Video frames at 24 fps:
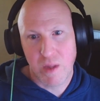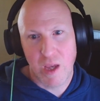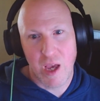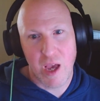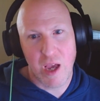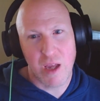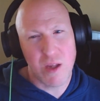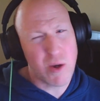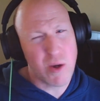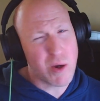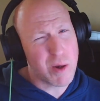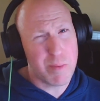
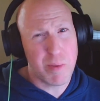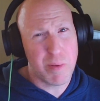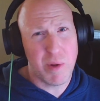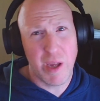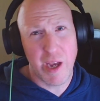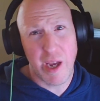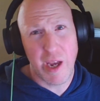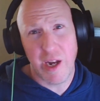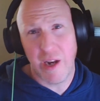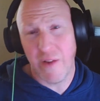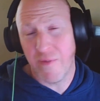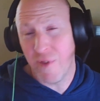And you can
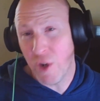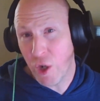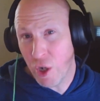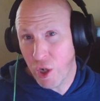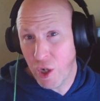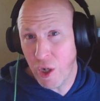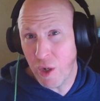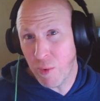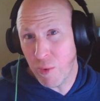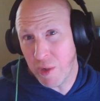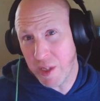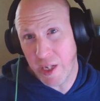play it if you're
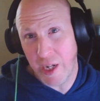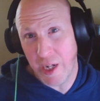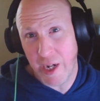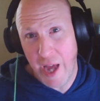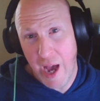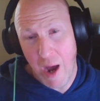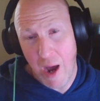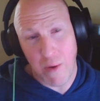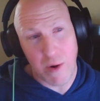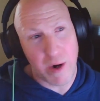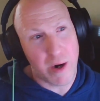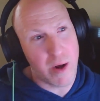good within an
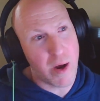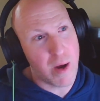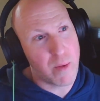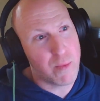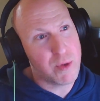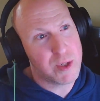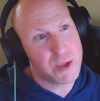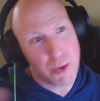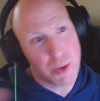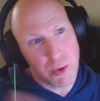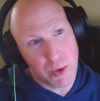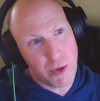hour. Now, I
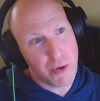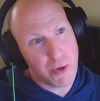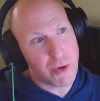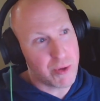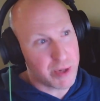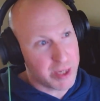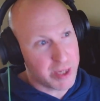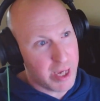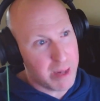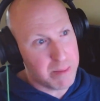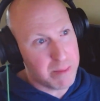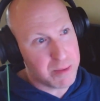went to a local
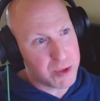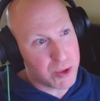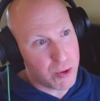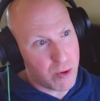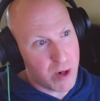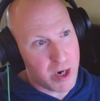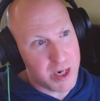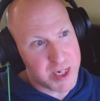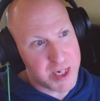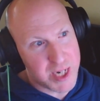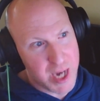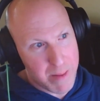game store.
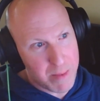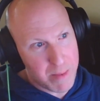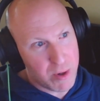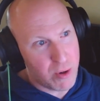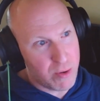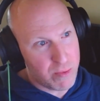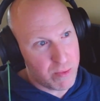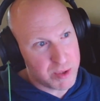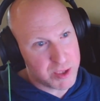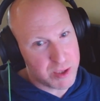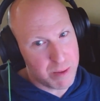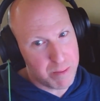I demoed
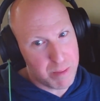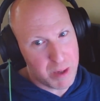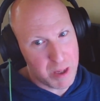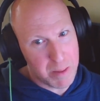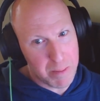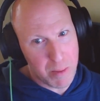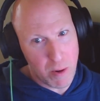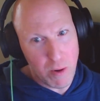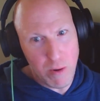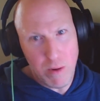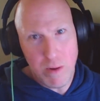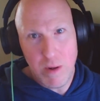it with some
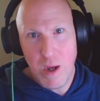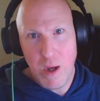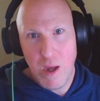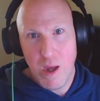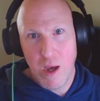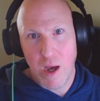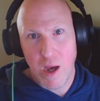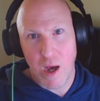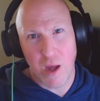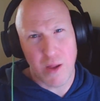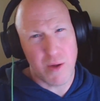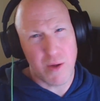people.
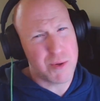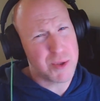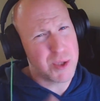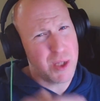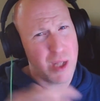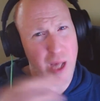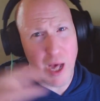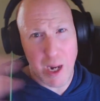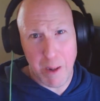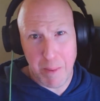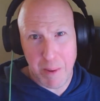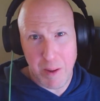There was a
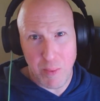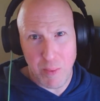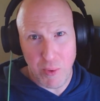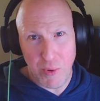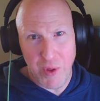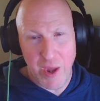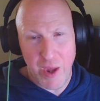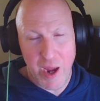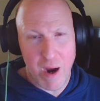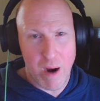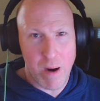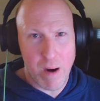lot of people
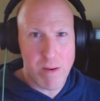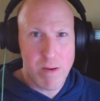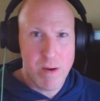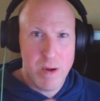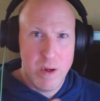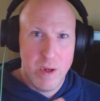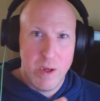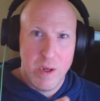there.